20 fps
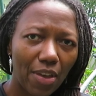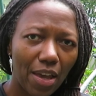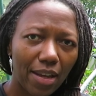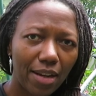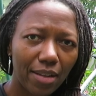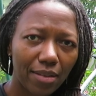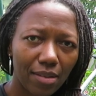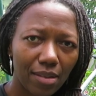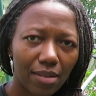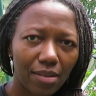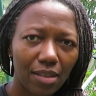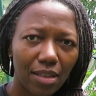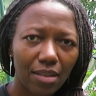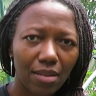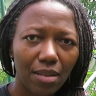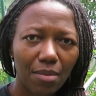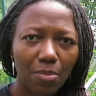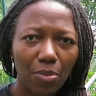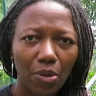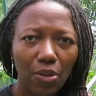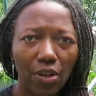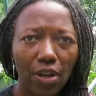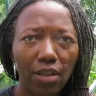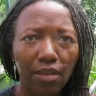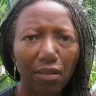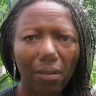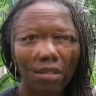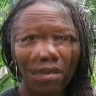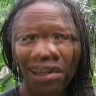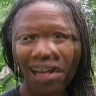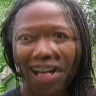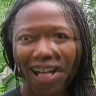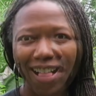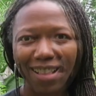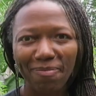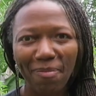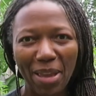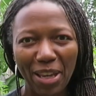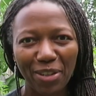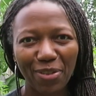that as the season progresses. But I'll
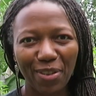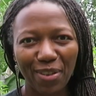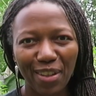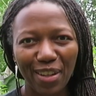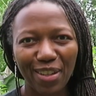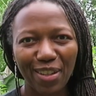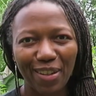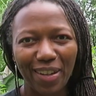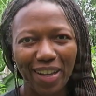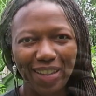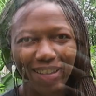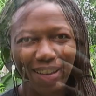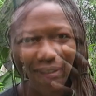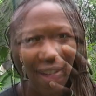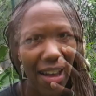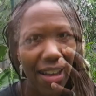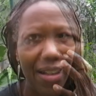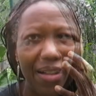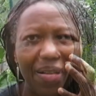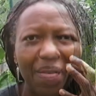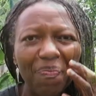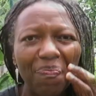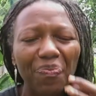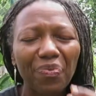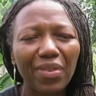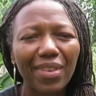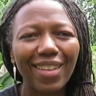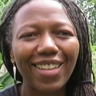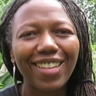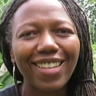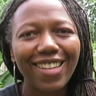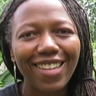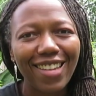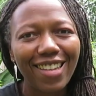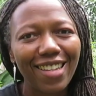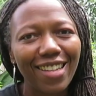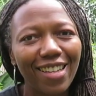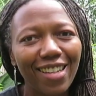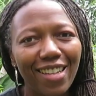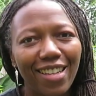make sure that you guys have
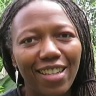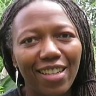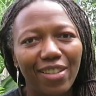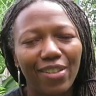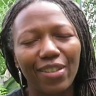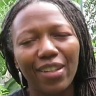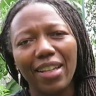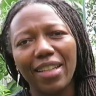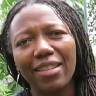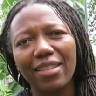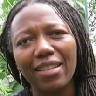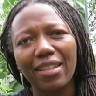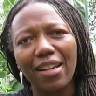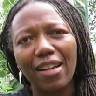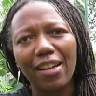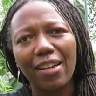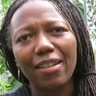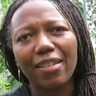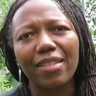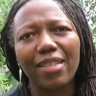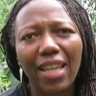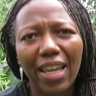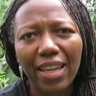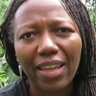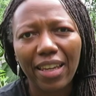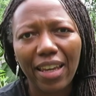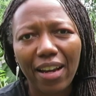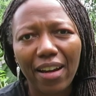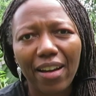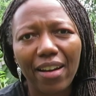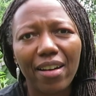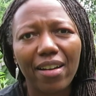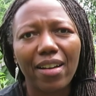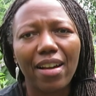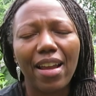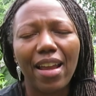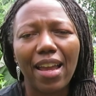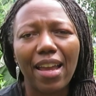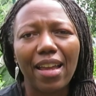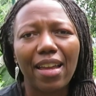access. You guys take care,
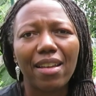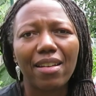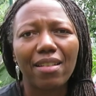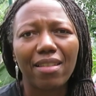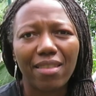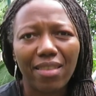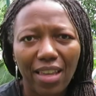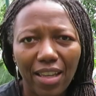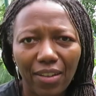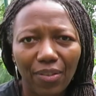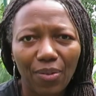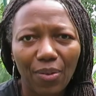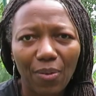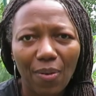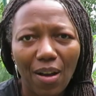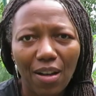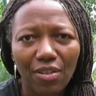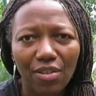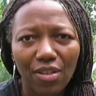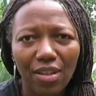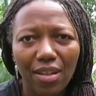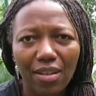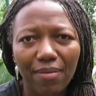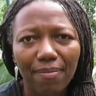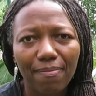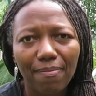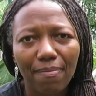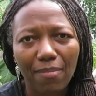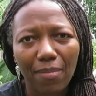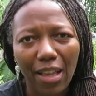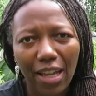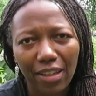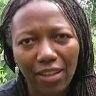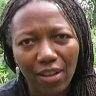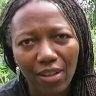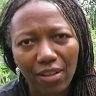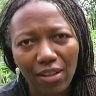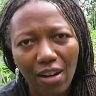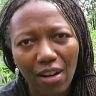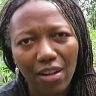and thanks for watching
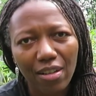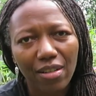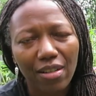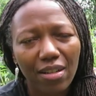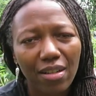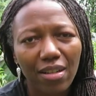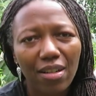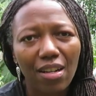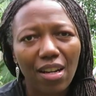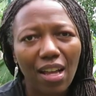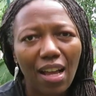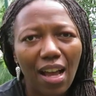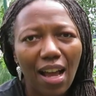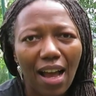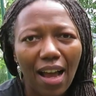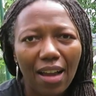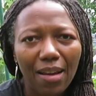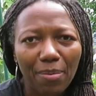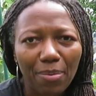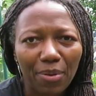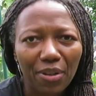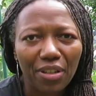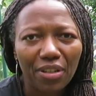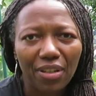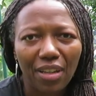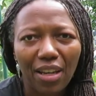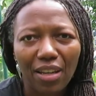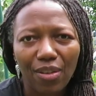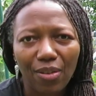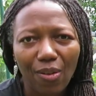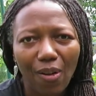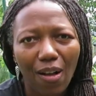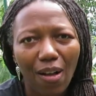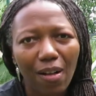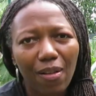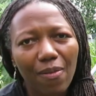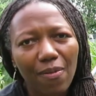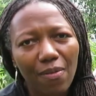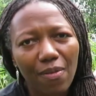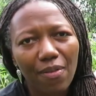Blackyard Garden. I appreciate you
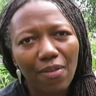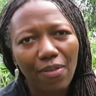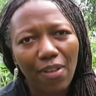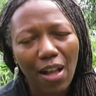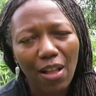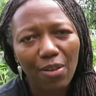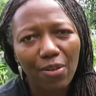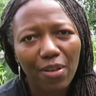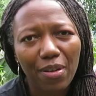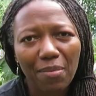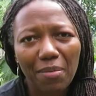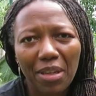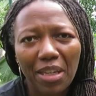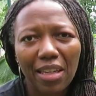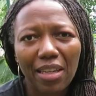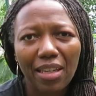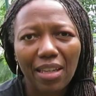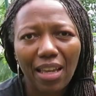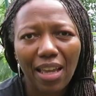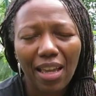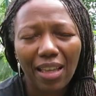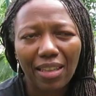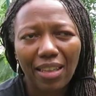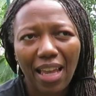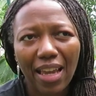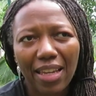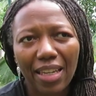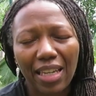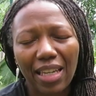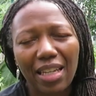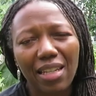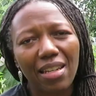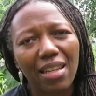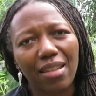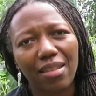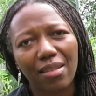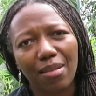all following me and liking and